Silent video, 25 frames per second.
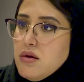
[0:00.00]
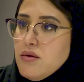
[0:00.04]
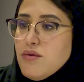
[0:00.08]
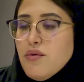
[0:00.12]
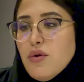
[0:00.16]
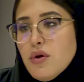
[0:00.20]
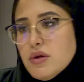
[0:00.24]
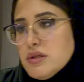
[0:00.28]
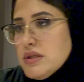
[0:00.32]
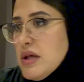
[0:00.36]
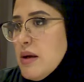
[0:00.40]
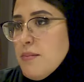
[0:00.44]

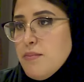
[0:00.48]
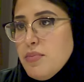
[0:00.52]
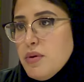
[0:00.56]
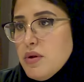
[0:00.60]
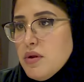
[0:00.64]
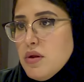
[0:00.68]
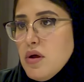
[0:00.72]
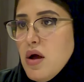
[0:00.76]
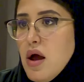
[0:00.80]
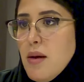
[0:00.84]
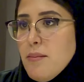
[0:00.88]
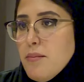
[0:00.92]
For
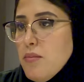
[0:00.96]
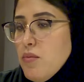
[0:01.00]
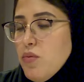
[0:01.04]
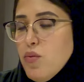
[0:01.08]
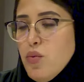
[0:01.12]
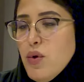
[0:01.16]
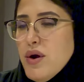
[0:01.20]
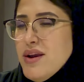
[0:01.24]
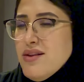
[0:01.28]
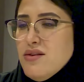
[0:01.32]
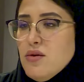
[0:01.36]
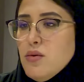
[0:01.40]
example,
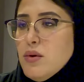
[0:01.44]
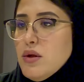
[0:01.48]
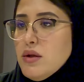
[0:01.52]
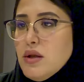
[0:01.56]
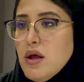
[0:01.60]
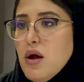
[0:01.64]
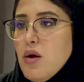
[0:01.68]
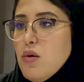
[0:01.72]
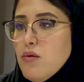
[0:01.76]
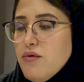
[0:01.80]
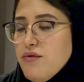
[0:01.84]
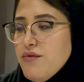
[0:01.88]
we're doing
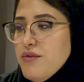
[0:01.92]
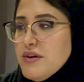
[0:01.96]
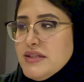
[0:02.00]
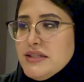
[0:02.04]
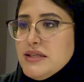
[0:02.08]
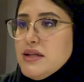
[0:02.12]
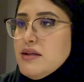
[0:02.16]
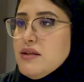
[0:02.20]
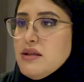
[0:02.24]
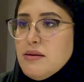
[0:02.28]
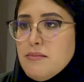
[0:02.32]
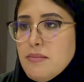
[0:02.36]
now
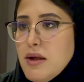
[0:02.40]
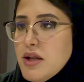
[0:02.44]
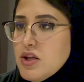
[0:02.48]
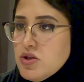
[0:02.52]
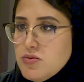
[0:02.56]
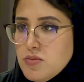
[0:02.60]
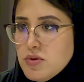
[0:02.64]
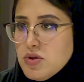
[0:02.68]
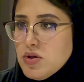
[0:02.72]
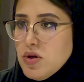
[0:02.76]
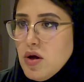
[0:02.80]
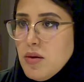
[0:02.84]
facility
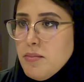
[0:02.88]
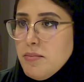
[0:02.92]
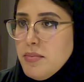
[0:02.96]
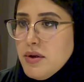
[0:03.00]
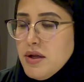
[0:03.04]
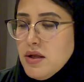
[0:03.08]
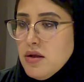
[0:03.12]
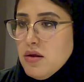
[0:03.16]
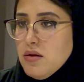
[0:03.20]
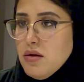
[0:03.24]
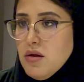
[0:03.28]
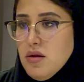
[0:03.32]
management
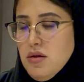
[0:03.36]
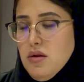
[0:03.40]
company.